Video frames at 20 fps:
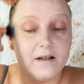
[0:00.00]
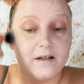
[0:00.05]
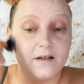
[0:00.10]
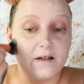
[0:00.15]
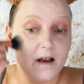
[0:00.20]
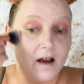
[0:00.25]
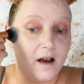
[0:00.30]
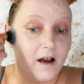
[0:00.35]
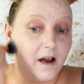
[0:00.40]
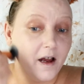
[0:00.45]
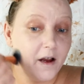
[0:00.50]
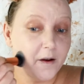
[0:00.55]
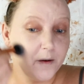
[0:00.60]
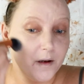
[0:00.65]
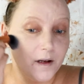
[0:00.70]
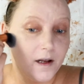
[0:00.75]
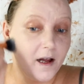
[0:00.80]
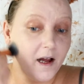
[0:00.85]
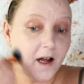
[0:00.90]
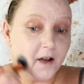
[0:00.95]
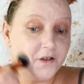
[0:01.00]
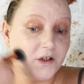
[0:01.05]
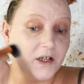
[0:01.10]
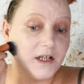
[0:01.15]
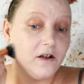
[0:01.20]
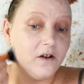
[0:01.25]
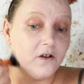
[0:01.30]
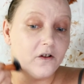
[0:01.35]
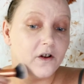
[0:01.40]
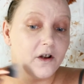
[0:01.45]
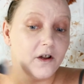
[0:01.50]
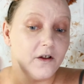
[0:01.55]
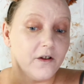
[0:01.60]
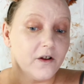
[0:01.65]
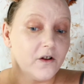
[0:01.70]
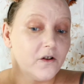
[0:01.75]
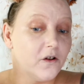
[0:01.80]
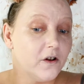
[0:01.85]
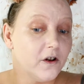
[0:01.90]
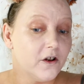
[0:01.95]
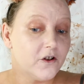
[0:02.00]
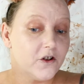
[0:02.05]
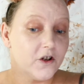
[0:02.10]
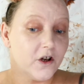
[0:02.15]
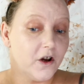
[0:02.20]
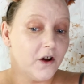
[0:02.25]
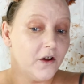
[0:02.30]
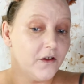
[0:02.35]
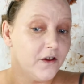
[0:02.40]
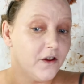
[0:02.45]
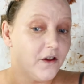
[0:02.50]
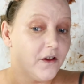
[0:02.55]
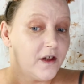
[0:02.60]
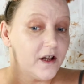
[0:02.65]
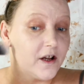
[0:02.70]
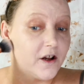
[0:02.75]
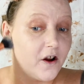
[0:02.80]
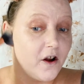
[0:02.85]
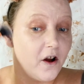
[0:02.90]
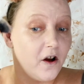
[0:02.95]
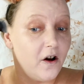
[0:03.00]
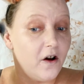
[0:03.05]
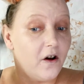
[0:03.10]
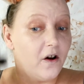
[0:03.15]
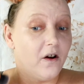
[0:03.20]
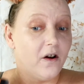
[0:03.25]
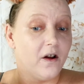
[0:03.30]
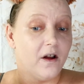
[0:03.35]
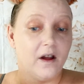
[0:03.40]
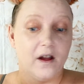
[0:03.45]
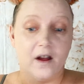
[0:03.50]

So I did look at the colour chart that they got,